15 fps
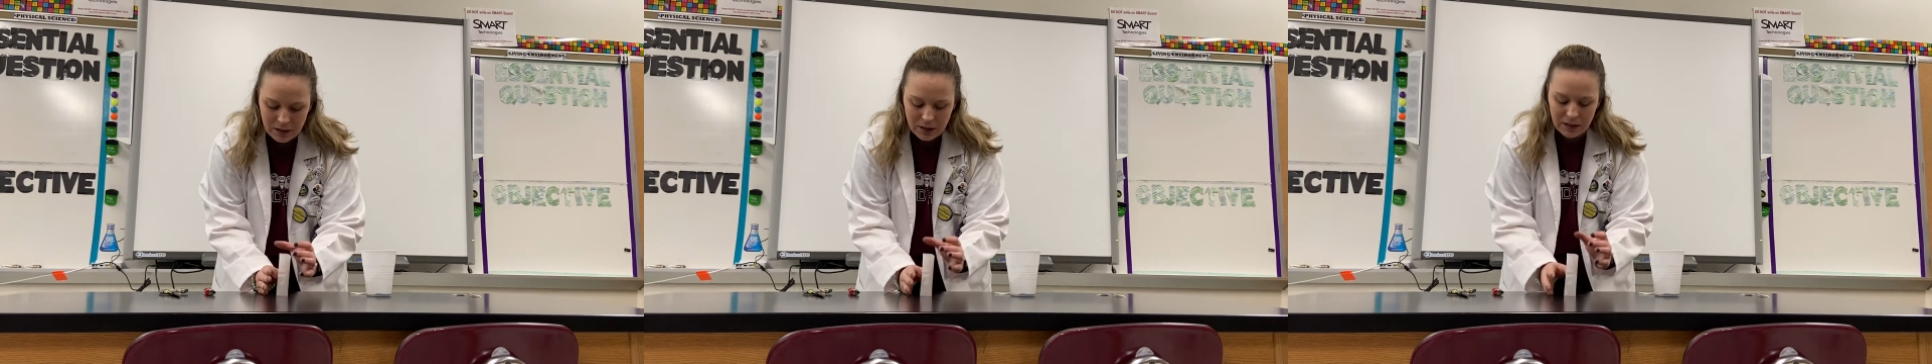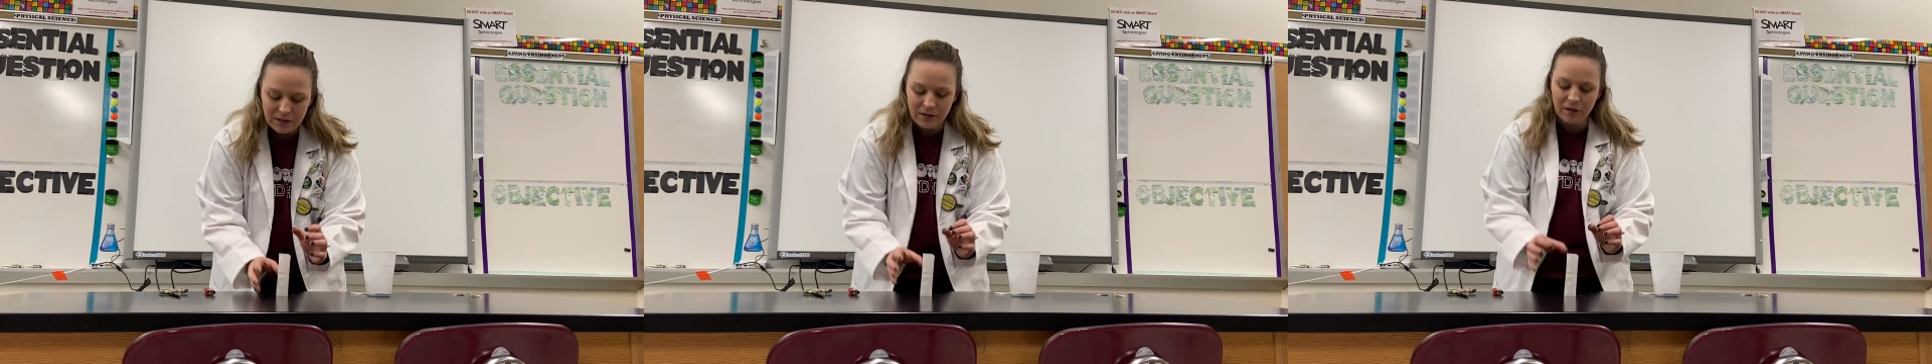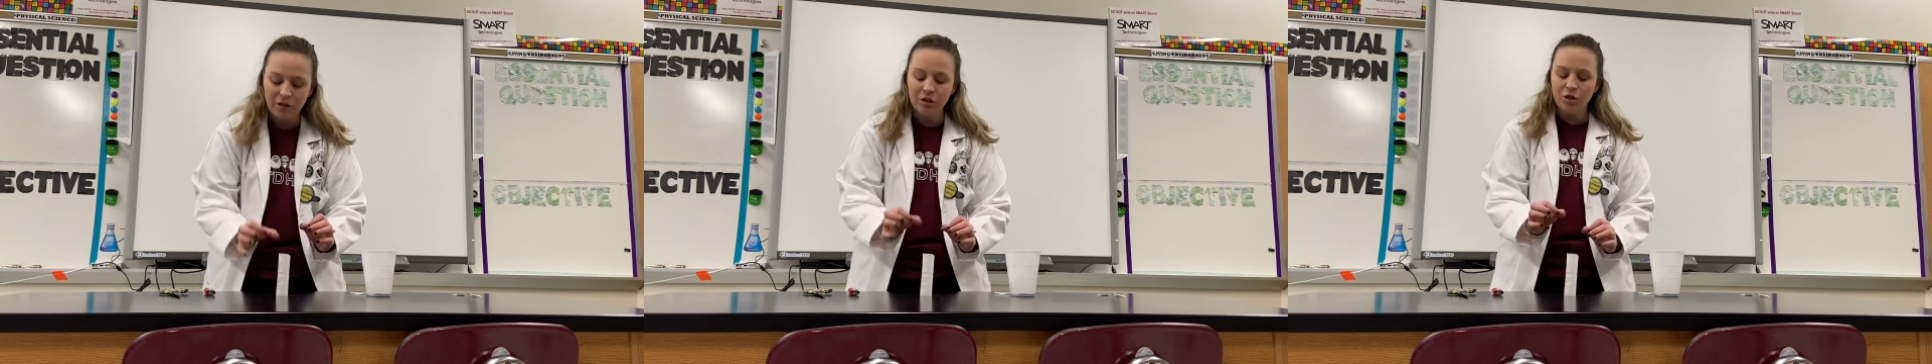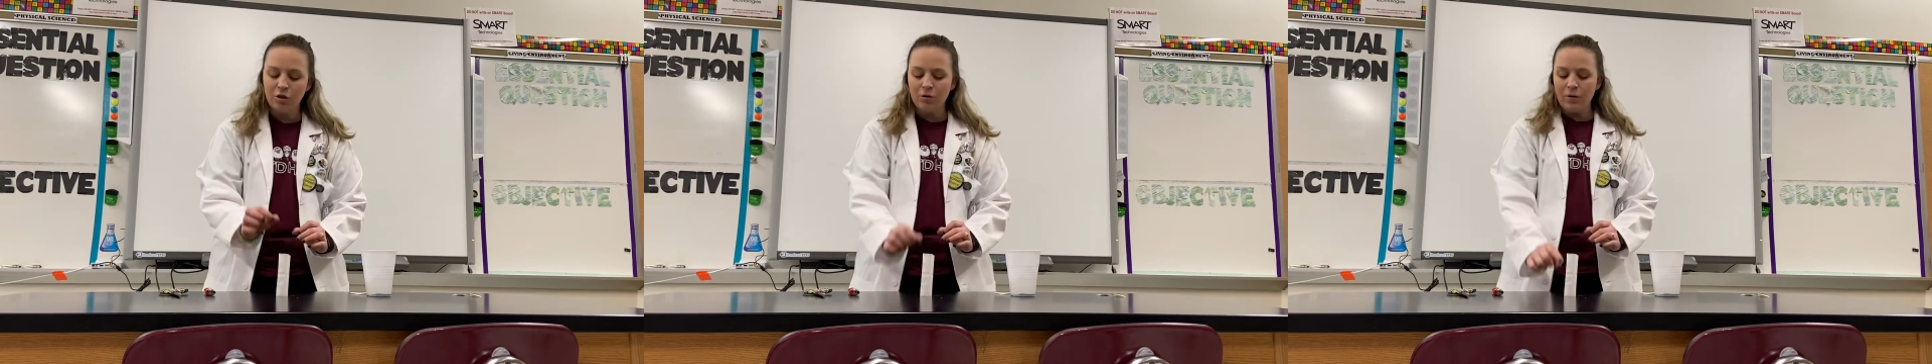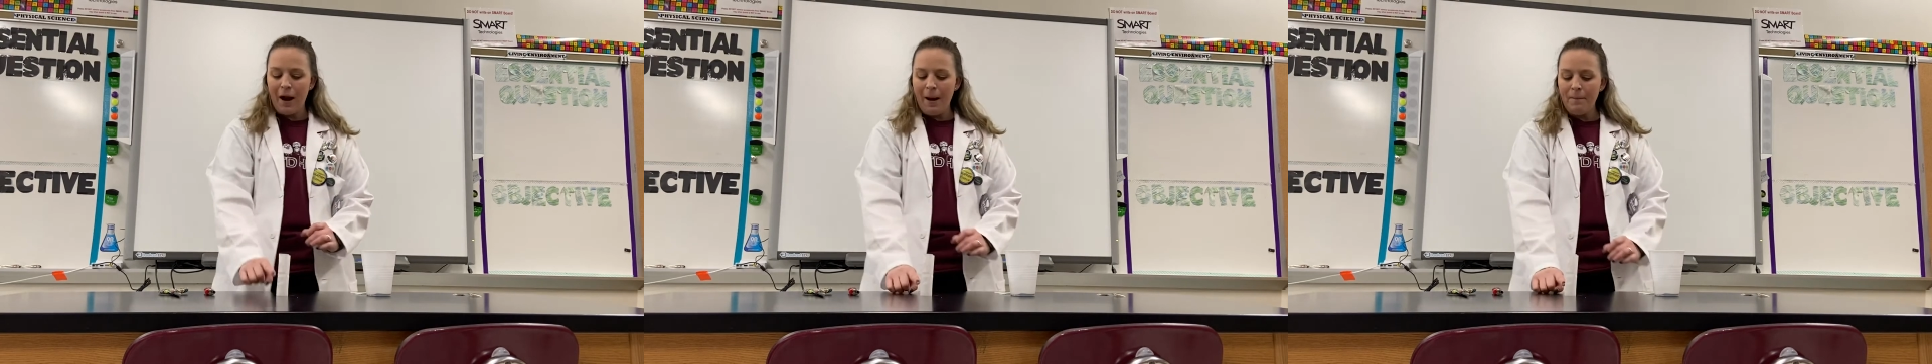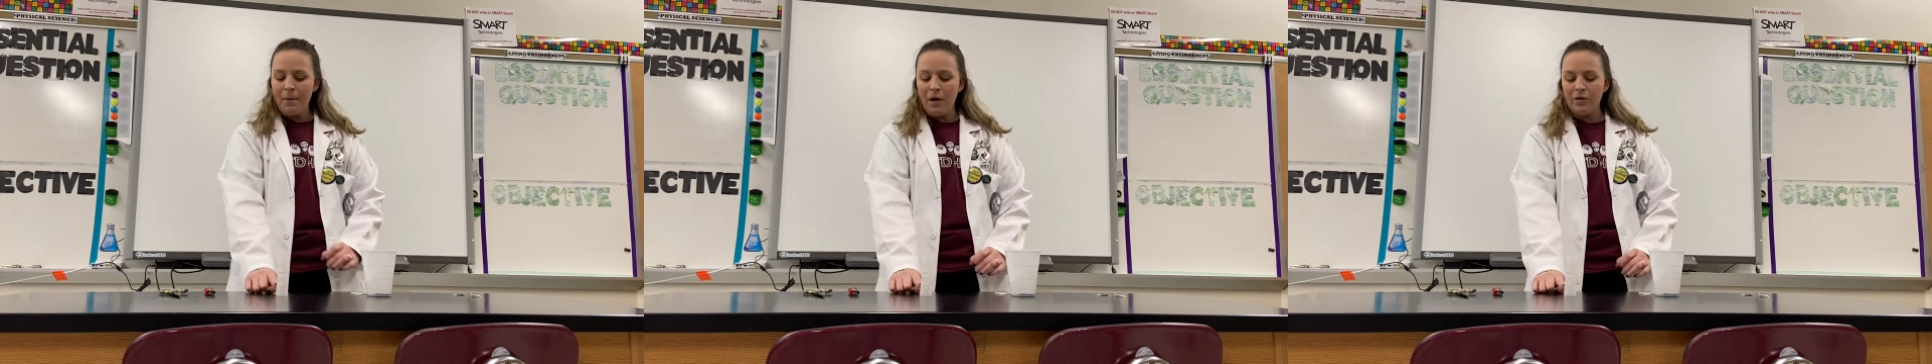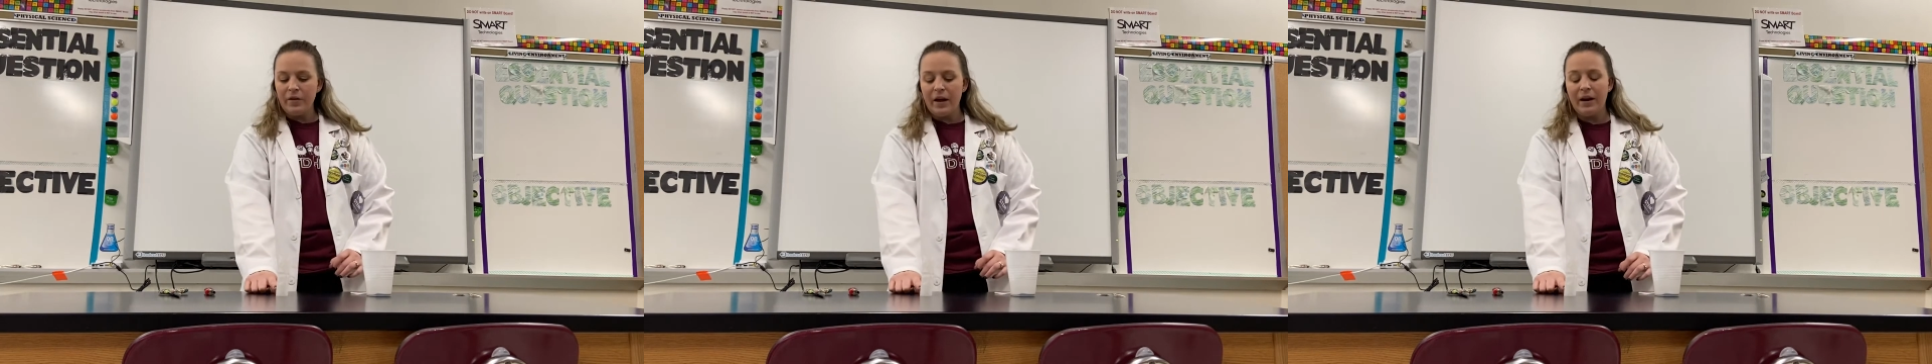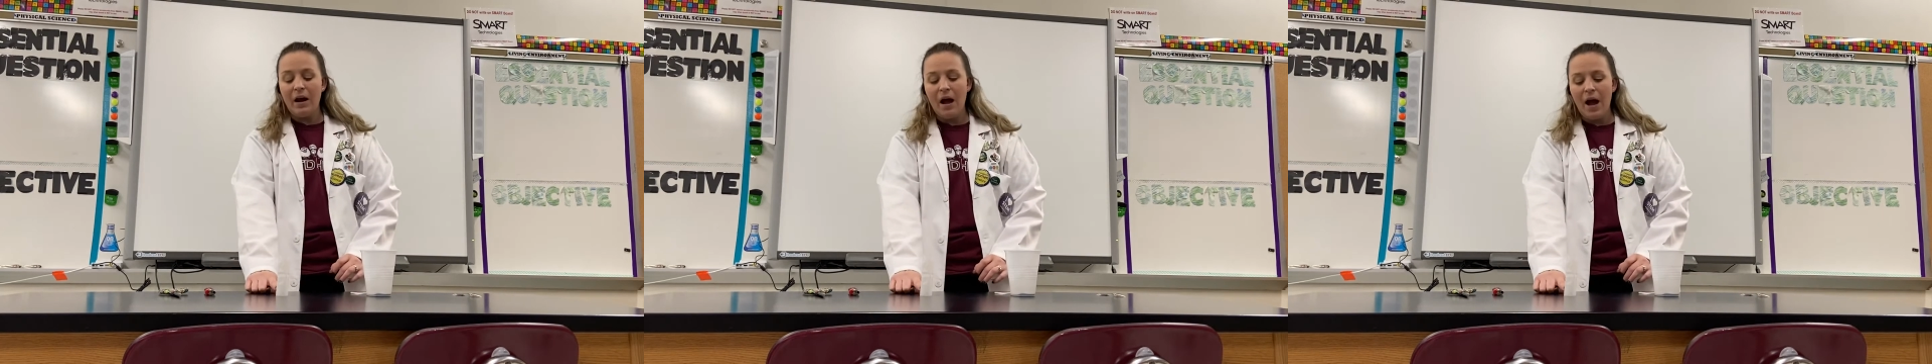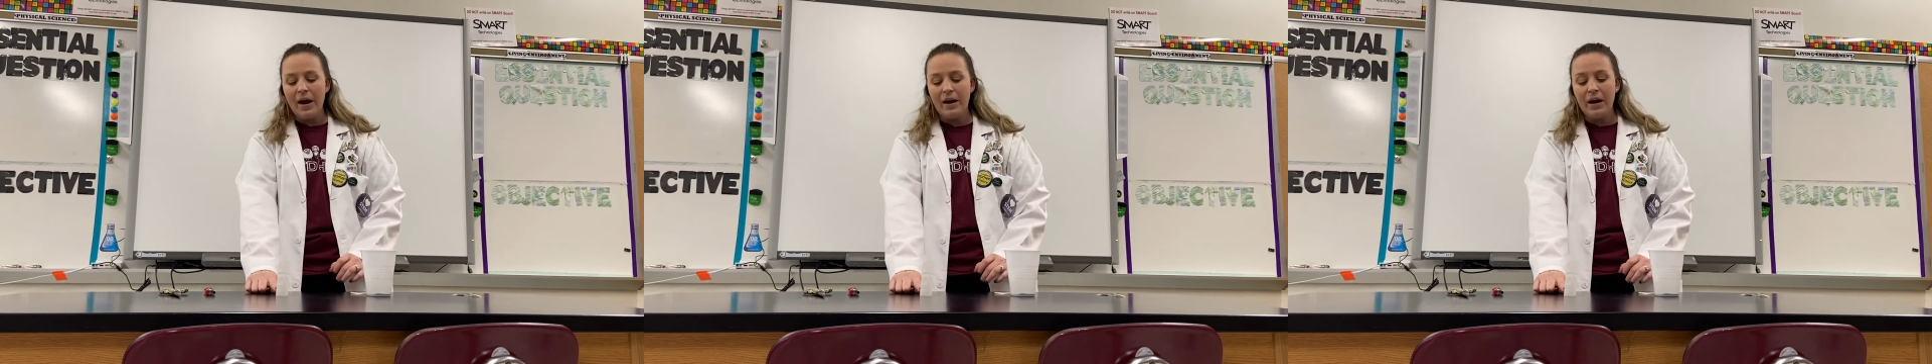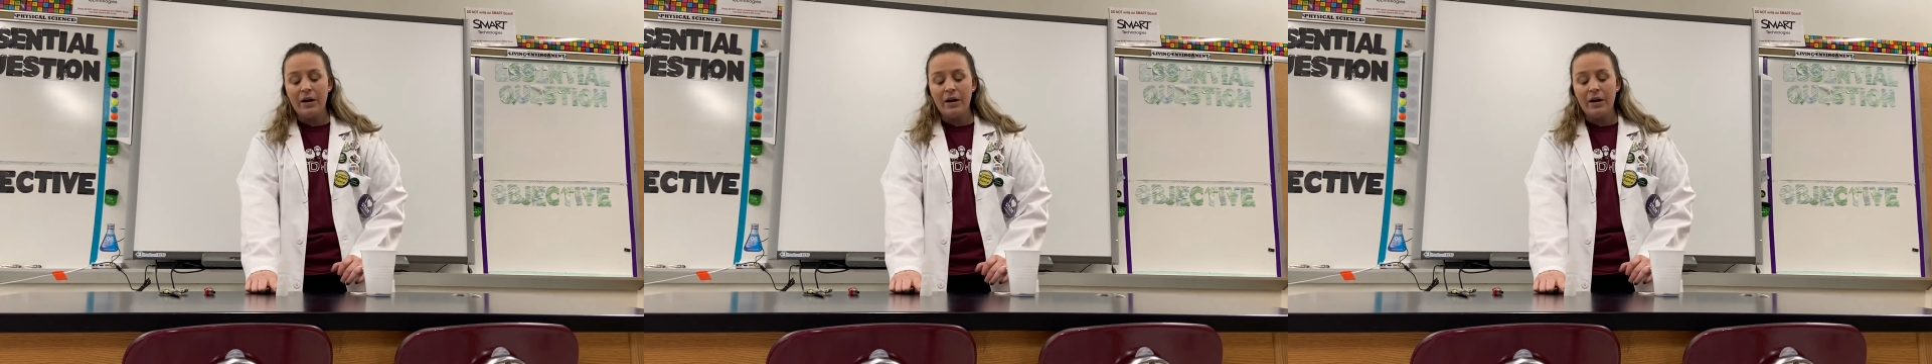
it's gonna trap all that hot